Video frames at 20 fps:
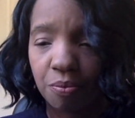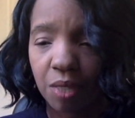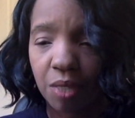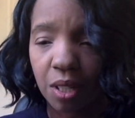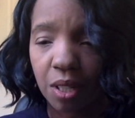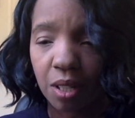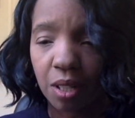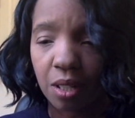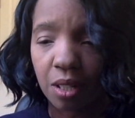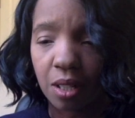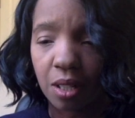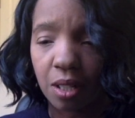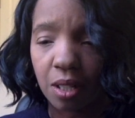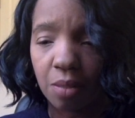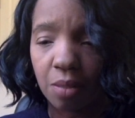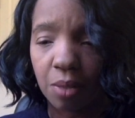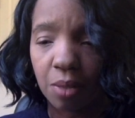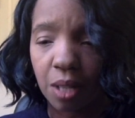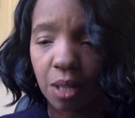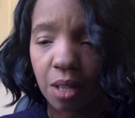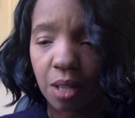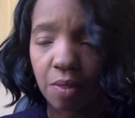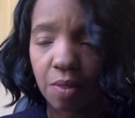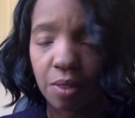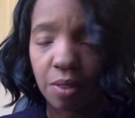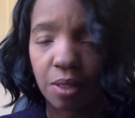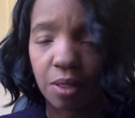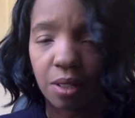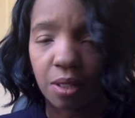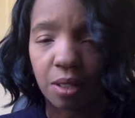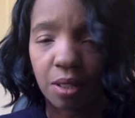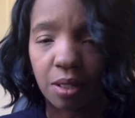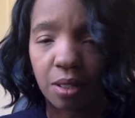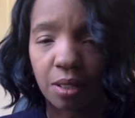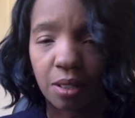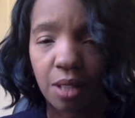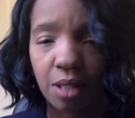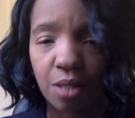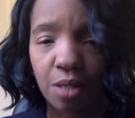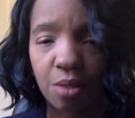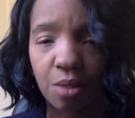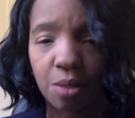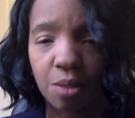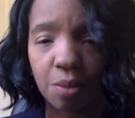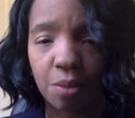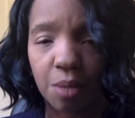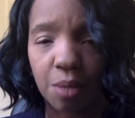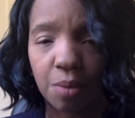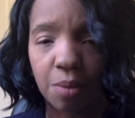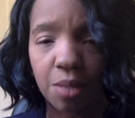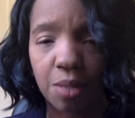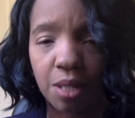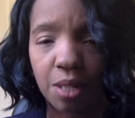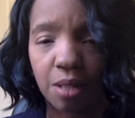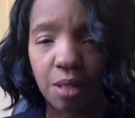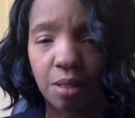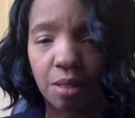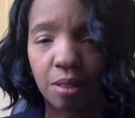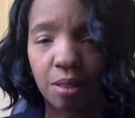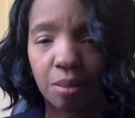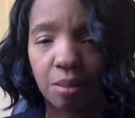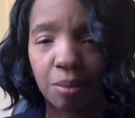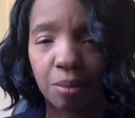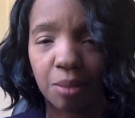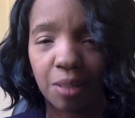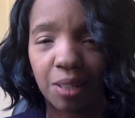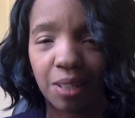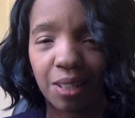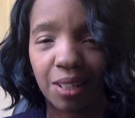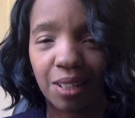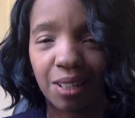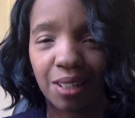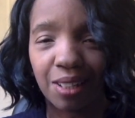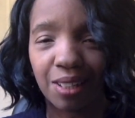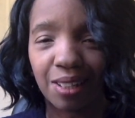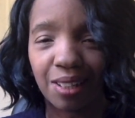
I didn't really have a interest when I was younger, but then again,